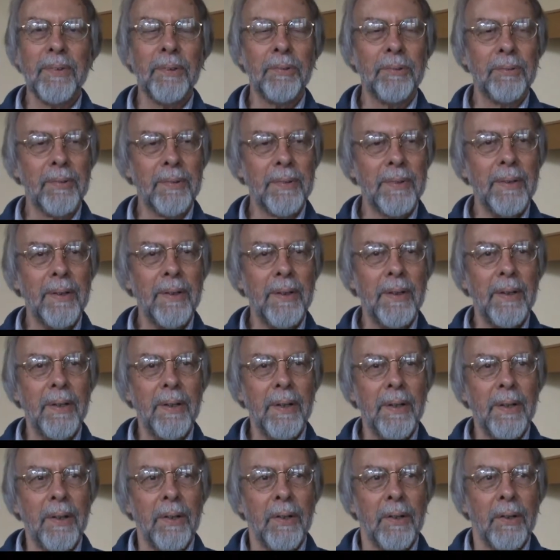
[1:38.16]
Wonderful.
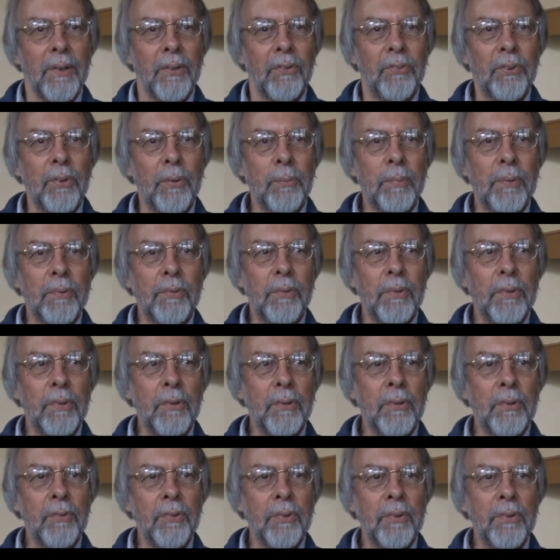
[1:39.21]
So, but
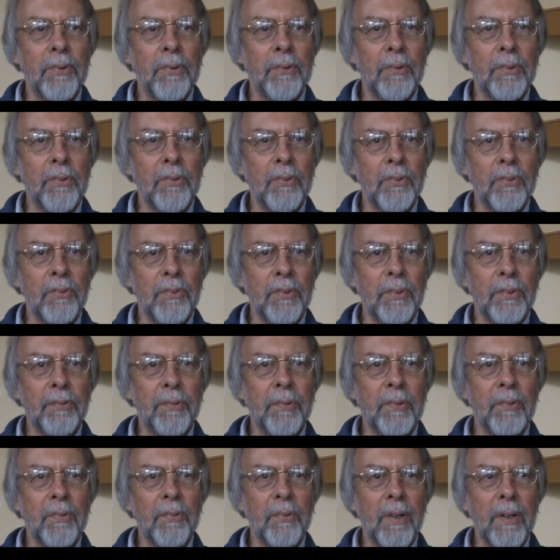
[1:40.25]
there is this
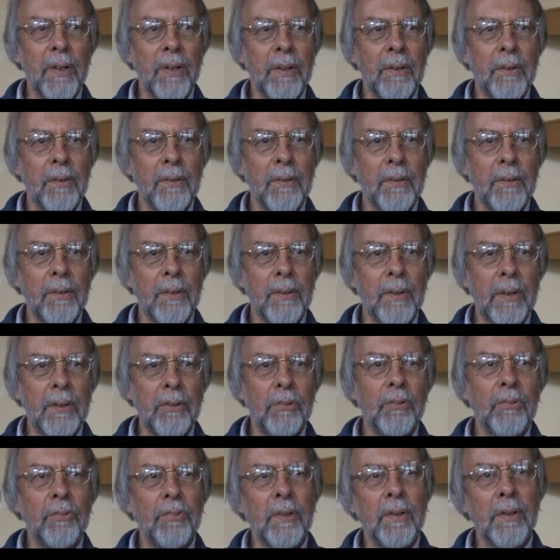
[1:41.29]
difference. And
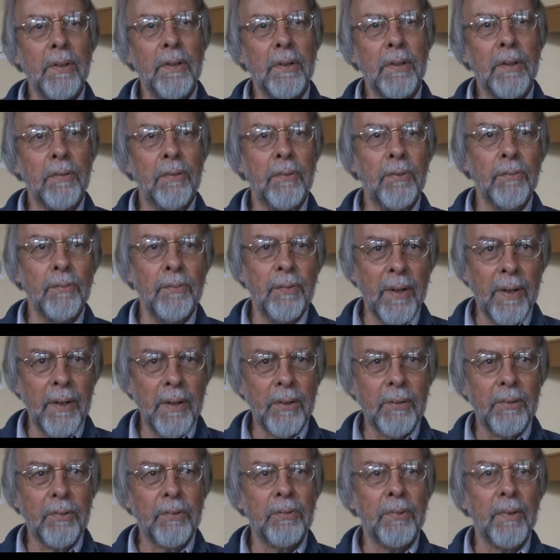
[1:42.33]
interestingly enough, the
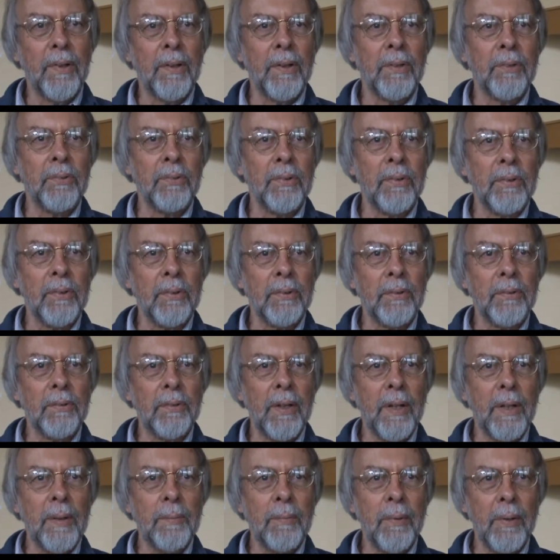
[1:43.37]
Vedic astrology
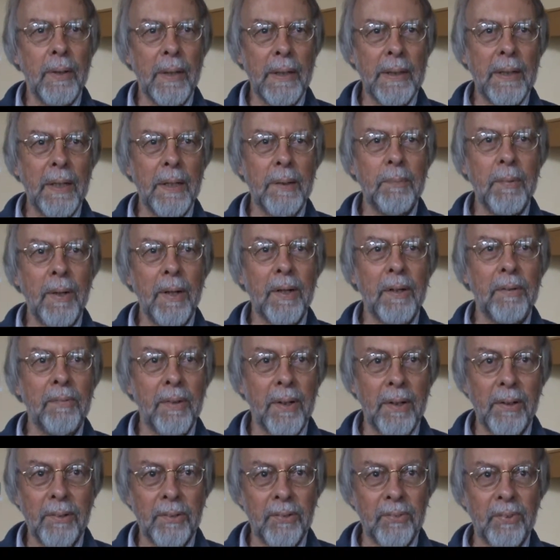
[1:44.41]
came out of
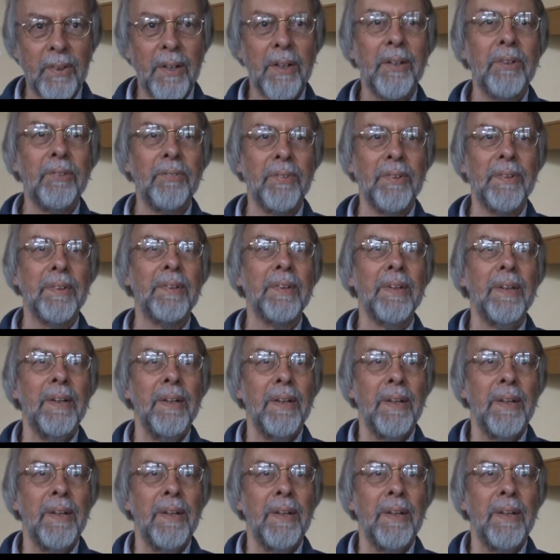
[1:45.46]
Alexandria.